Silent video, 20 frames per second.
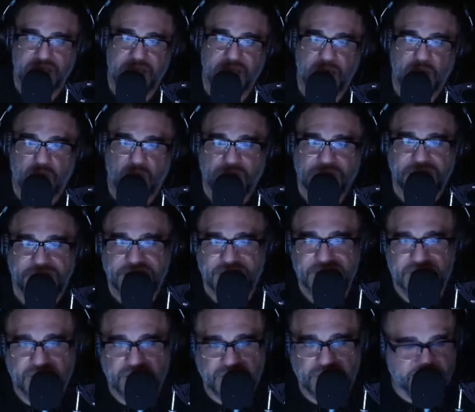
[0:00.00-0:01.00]
What did he
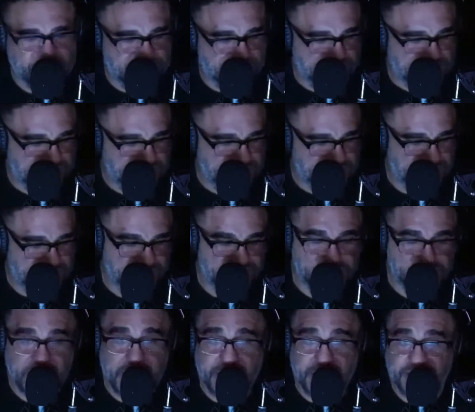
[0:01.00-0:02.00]
do?
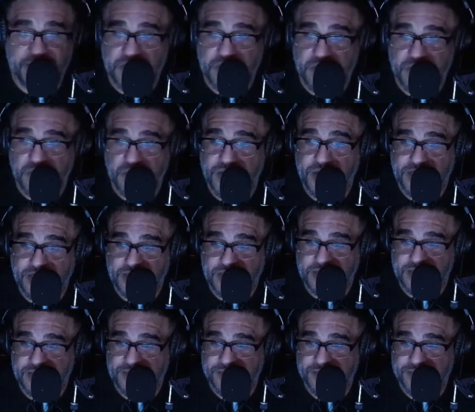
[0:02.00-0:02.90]
I'll tell you what he did.